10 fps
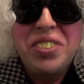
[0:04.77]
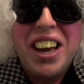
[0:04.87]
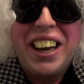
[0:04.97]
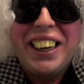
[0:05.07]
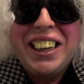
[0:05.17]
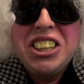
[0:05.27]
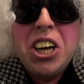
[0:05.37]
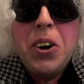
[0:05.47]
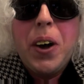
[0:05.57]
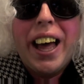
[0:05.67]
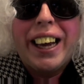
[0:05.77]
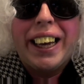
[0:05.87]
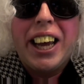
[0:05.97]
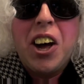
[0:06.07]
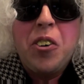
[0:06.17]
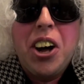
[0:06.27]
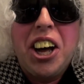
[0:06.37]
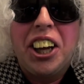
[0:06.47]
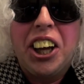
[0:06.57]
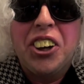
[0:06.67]
Hello, honey. How
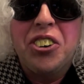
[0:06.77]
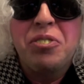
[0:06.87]
are you?